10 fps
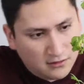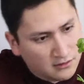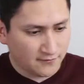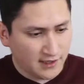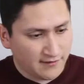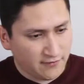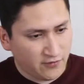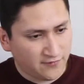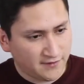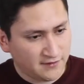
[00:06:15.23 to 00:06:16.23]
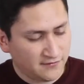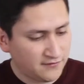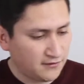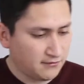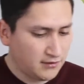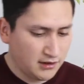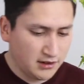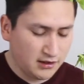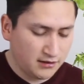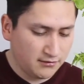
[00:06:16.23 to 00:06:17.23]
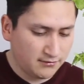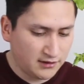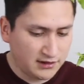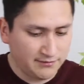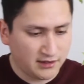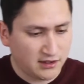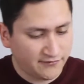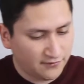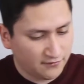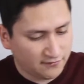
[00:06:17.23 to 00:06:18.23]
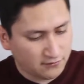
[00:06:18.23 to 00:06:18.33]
So now that we finish clipping off those